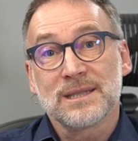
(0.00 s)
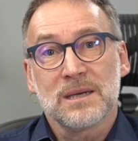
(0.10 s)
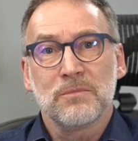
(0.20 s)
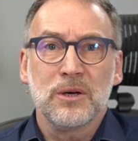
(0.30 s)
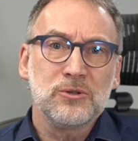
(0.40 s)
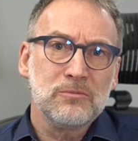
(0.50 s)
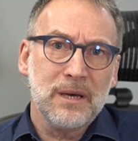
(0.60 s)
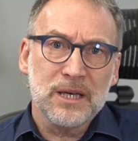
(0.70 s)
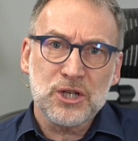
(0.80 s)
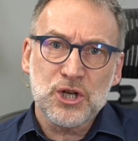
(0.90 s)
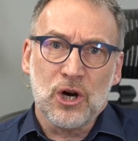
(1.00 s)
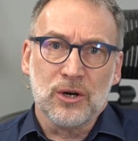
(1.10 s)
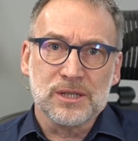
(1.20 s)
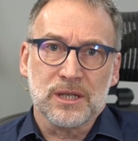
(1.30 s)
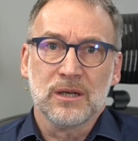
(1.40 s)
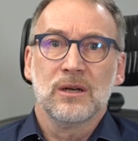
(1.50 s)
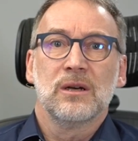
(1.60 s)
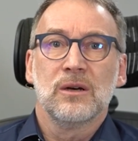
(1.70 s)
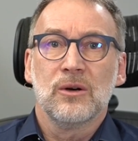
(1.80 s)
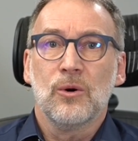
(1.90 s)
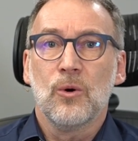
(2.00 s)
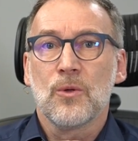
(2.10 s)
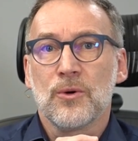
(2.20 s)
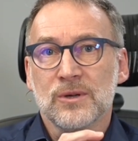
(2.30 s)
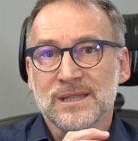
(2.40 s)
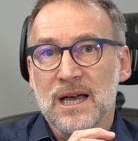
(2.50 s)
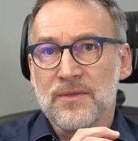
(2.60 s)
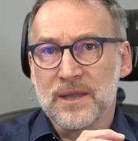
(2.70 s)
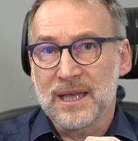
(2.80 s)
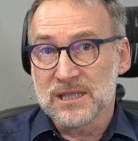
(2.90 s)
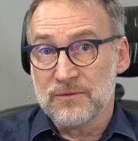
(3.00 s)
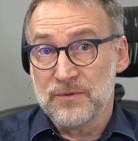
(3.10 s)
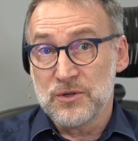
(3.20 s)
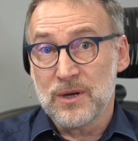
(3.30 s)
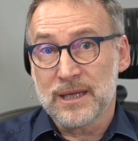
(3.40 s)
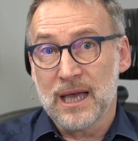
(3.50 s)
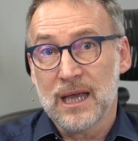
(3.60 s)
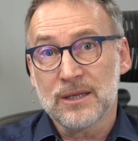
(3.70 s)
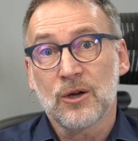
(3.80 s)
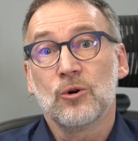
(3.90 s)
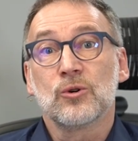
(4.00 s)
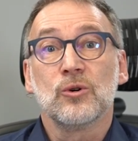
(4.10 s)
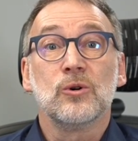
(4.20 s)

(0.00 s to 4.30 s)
at some point to make a choice: author something as a visual calc or